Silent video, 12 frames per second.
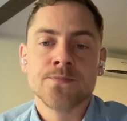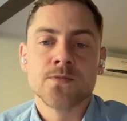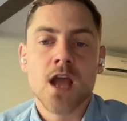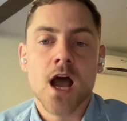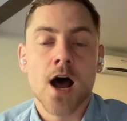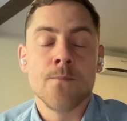
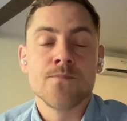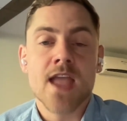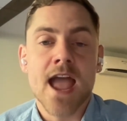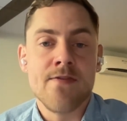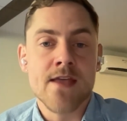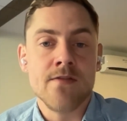Um,
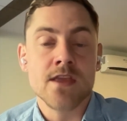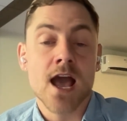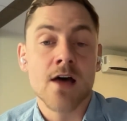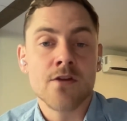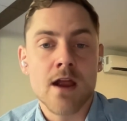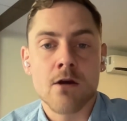and then the
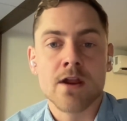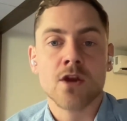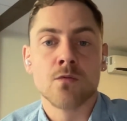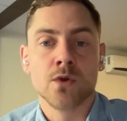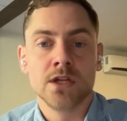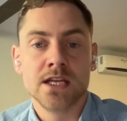other area
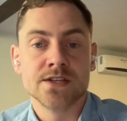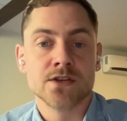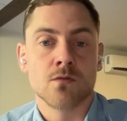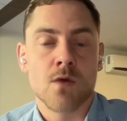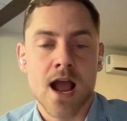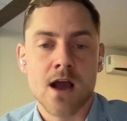really is
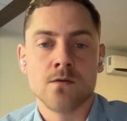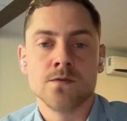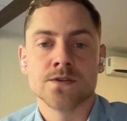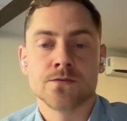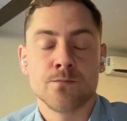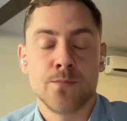
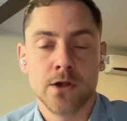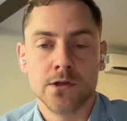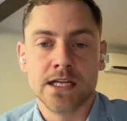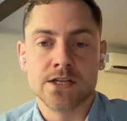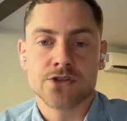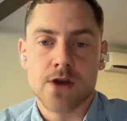around
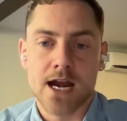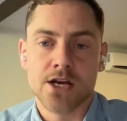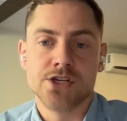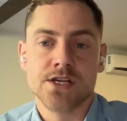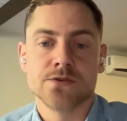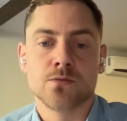building
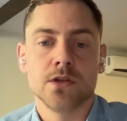strategies